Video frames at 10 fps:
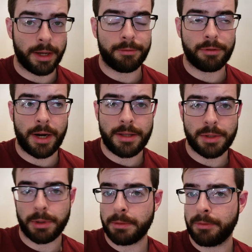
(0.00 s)
I've tried
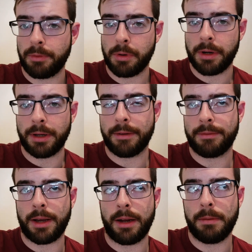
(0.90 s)
this once before and
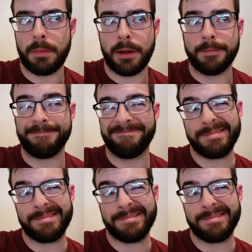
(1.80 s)
I've kind of been